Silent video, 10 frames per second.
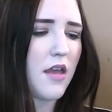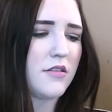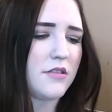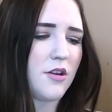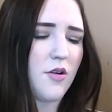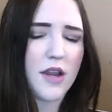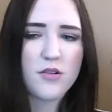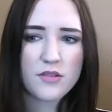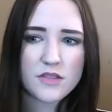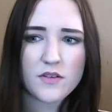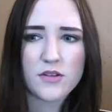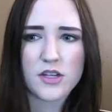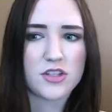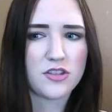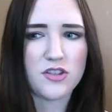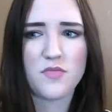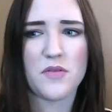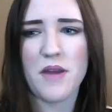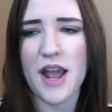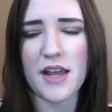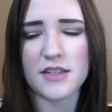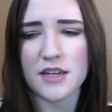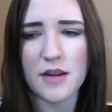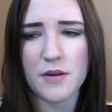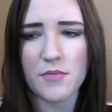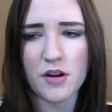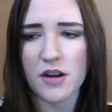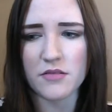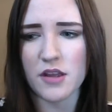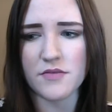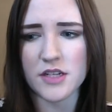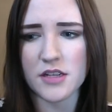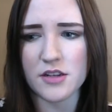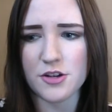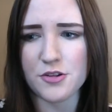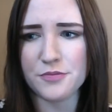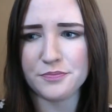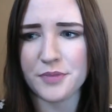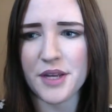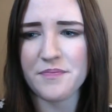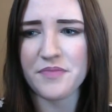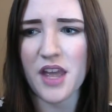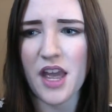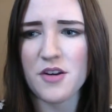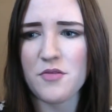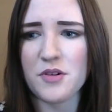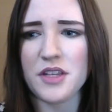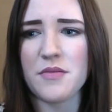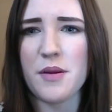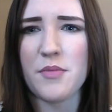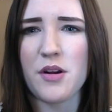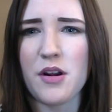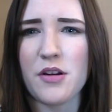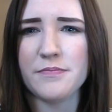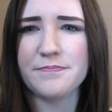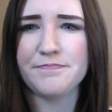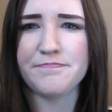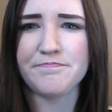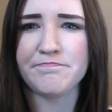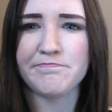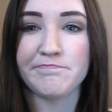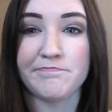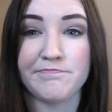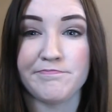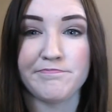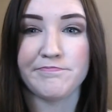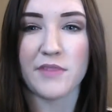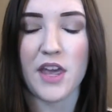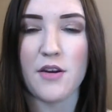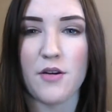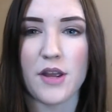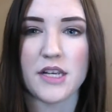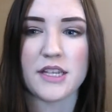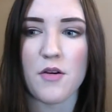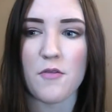So I know this foundation's super matte, and I remember I loved it, you know, but I don't really remember, I don't know, I guess how it